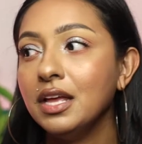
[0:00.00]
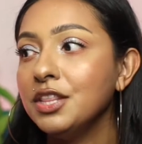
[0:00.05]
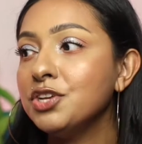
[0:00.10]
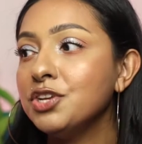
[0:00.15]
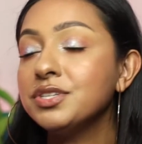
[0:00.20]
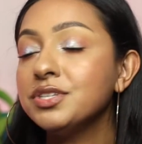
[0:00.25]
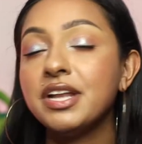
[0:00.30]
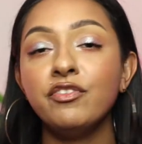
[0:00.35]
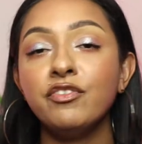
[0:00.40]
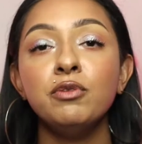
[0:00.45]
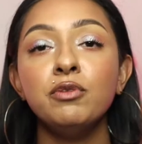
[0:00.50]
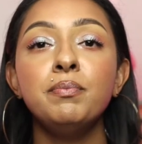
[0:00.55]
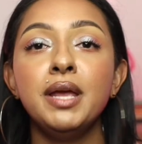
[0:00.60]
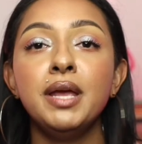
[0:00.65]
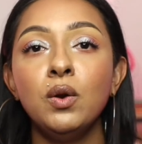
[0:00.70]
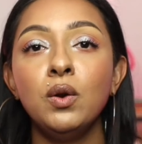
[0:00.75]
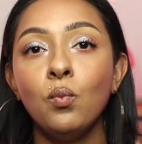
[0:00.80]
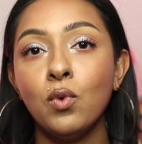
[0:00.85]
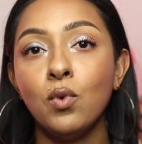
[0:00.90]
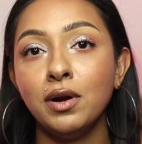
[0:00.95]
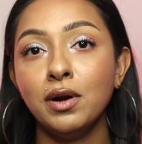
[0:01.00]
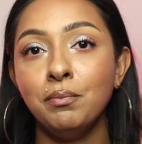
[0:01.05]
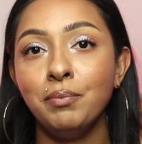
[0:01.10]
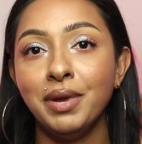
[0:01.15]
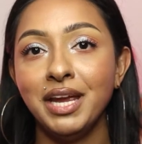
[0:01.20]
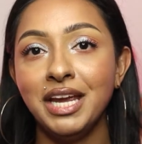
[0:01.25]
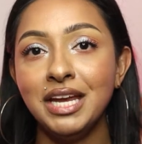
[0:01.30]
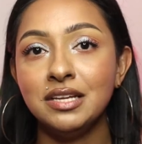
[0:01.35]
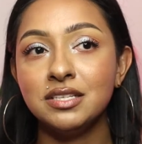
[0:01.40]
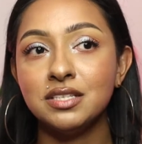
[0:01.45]
There's never been one
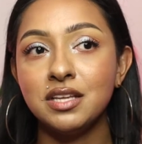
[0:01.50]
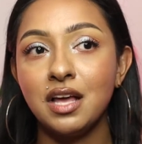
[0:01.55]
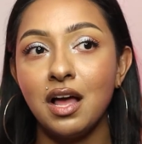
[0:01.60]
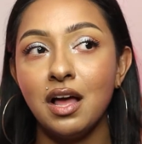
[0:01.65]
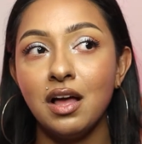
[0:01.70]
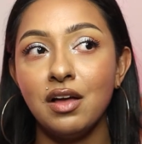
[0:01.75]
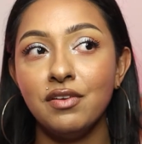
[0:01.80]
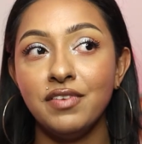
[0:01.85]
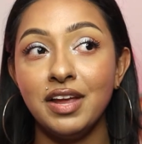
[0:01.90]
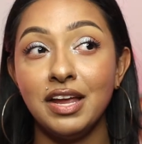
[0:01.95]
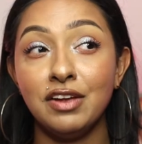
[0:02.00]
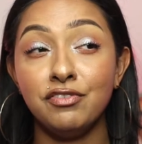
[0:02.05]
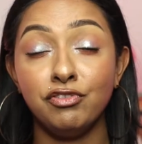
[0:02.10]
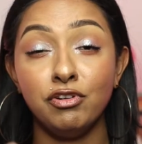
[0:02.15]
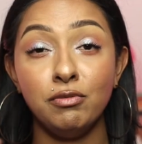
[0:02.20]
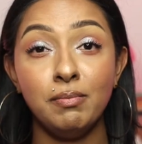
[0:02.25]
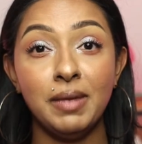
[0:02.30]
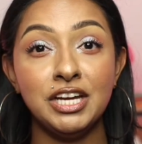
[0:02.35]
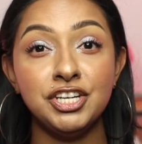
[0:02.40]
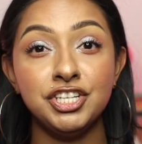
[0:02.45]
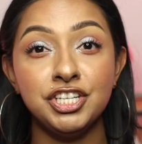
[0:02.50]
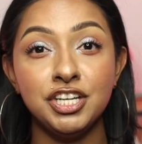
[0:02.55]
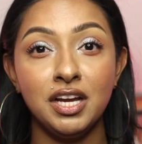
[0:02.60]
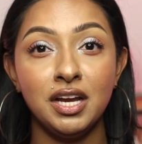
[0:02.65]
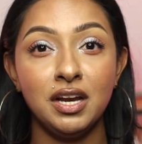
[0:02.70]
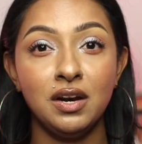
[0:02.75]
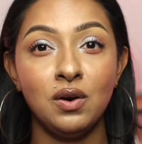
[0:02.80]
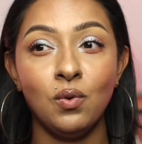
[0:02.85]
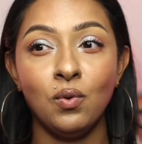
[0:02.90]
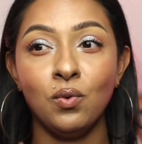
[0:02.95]
piece of
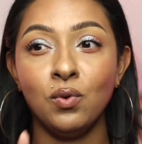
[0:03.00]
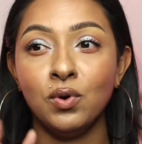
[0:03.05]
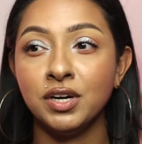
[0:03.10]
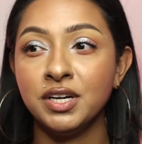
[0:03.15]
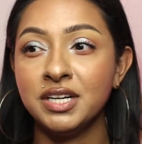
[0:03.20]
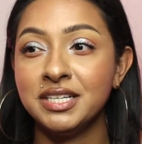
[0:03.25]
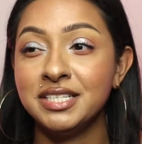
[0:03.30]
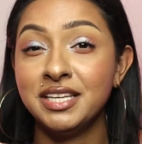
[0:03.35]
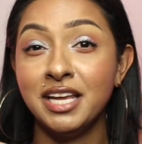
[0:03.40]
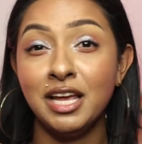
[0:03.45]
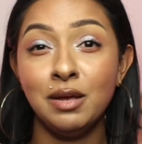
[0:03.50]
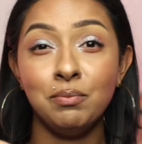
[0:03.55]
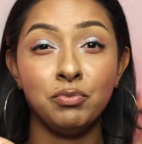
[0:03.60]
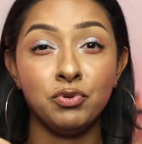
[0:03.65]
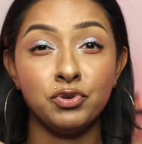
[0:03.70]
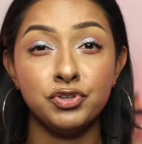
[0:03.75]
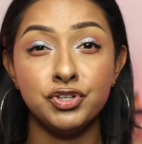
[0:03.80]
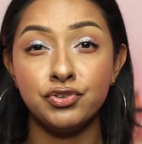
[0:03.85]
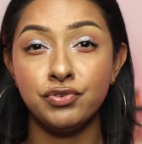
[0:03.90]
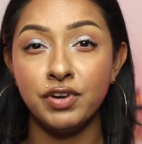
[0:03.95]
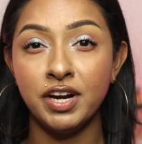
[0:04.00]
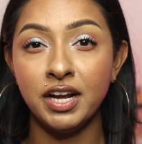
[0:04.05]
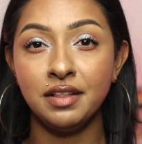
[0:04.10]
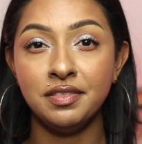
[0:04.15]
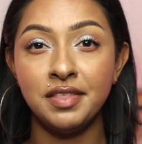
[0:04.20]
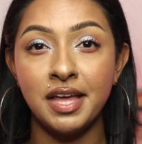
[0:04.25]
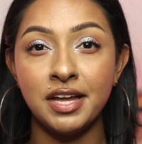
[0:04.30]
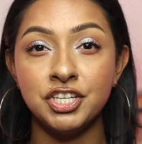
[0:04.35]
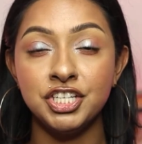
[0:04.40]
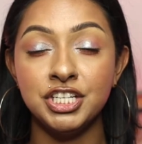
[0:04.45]
information or tip or
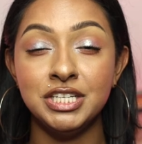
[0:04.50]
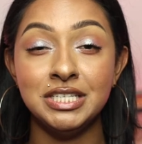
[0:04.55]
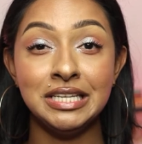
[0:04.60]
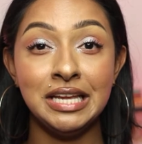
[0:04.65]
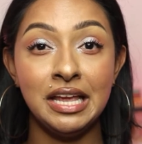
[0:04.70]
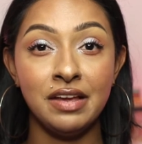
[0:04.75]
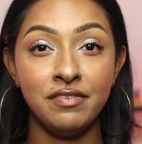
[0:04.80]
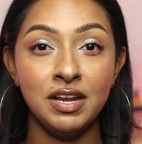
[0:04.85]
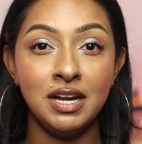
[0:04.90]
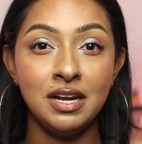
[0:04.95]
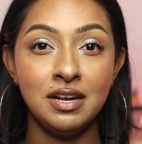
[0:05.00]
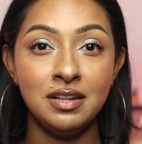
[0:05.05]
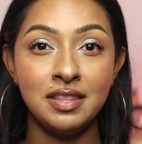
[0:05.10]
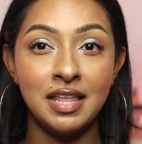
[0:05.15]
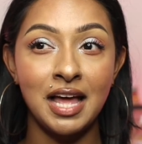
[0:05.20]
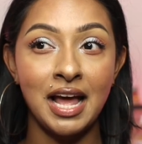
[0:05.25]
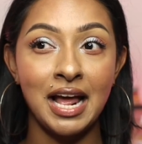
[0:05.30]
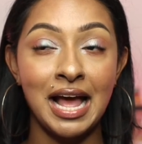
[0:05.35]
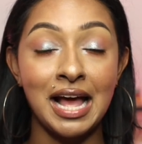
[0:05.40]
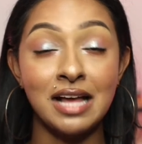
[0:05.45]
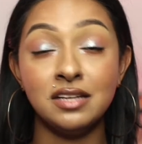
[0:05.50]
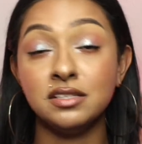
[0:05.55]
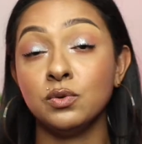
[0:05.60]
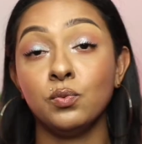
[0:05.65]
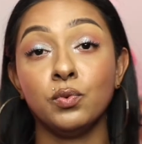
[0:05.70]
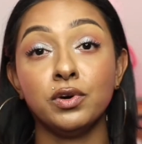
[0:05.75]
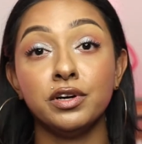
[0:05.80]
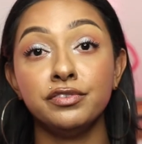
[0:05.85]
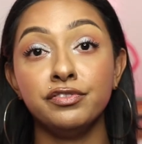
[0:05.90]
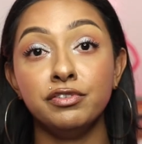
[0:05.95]
trick that she's given that
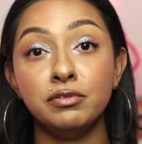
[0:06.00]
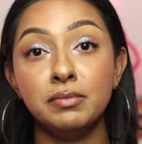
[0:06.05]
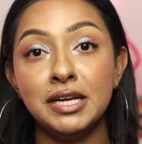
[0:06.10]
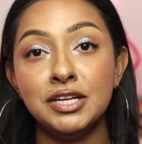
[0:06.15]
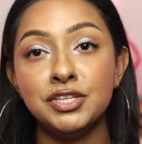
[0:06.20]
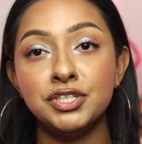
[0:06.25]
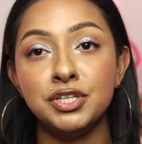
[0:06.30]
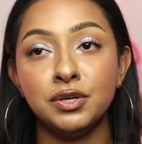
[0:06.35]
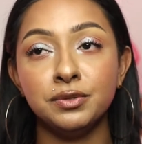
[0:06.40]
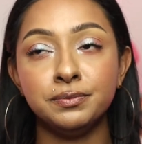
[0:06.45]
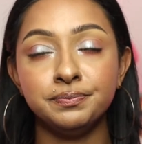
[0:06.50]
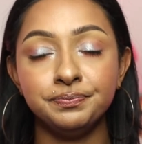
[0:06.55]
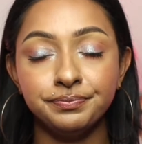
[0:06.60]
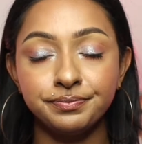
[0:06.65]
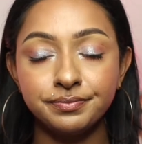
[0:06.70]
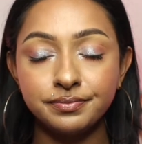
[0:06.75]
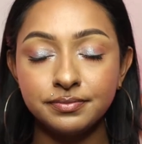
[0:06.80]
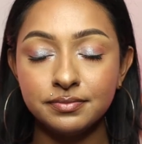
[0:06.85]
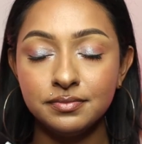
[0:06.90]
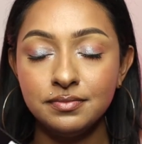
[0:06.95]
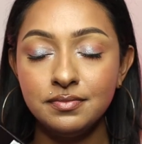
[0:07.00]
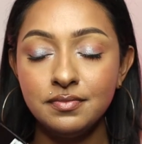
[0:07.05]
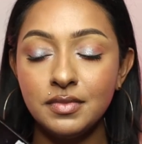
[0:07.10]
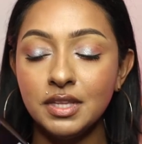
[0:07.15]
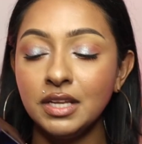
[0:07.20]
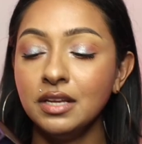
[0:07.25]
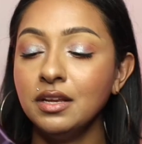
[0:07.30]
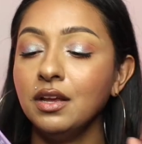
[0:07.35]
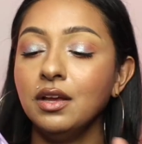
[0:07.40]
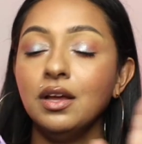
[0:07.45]
hasn't worked for me. So
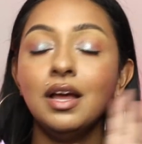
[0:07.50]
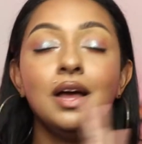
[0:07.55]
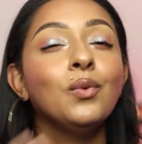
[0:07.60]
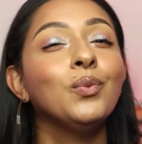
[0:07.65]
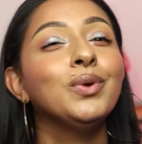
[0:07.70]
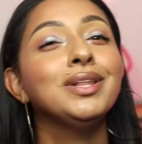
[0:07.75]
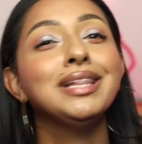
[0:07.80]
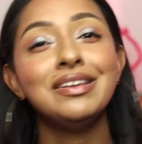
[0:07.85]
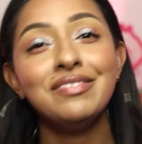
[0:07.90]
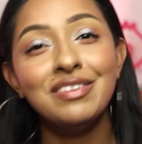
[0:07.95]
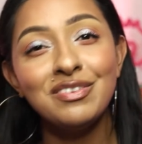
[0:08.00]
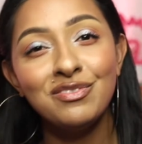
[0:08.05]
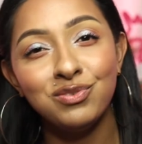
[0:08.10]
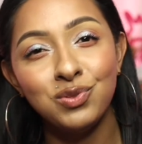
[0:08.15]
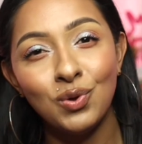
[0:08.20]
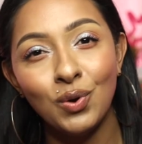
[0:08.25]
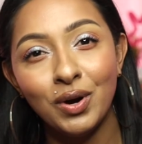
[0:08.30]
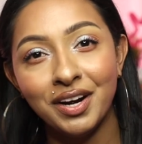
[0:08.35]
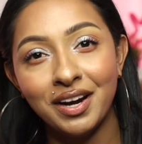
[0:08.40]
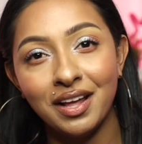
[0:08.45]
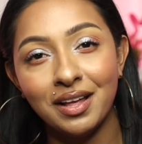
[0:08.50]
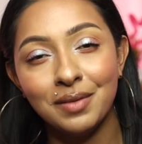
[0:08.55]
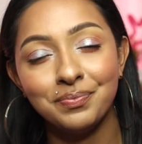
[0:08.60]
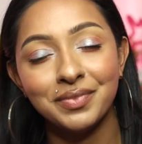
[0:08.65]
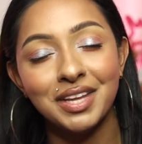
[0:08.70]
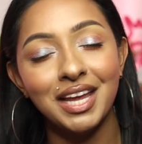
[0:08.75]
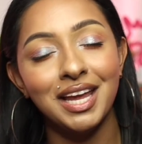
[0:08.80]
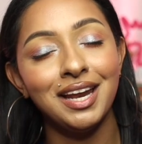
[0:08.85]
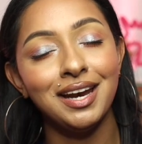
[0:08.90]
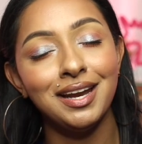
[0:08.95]
we live in Florida.
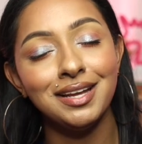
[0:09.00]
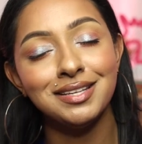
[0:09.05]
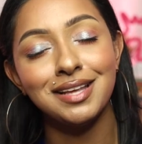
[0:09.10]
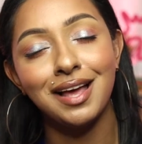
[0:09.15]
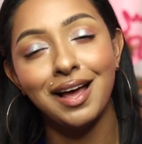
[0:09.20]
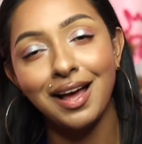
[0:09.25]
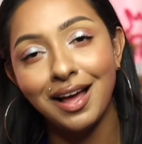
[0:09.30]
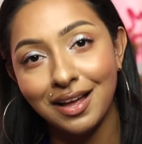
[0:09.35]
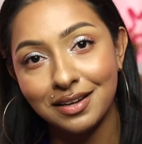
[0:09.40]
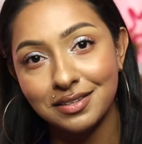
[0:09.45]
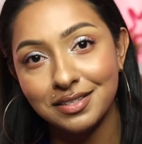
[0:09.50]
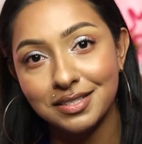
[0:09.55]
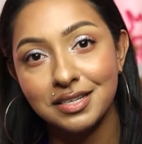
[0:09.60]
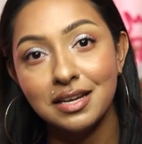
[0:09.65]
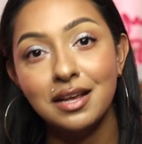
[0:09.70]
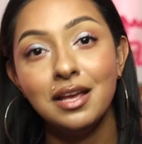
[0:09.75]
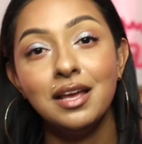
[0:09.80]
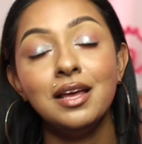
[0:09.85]
It is hot.